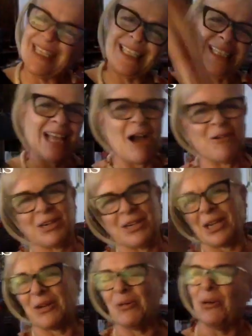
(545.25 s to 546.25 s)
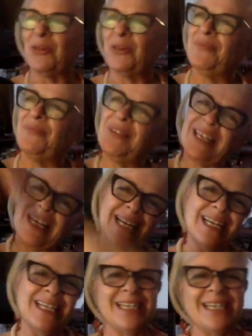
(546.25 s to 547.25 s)
how can I call them?
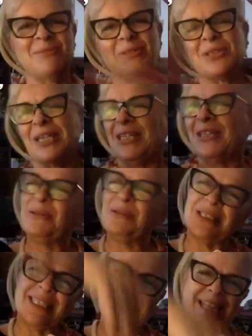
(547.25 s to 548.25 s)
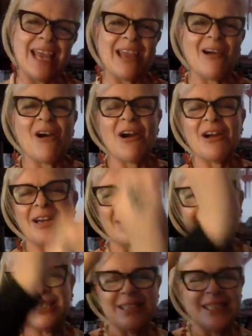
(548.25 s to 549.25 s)
uh, montagne russe, they are
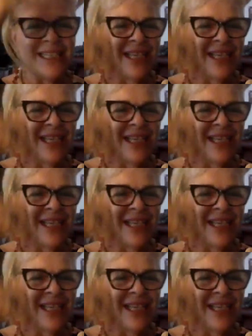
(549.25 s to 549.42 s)
uh,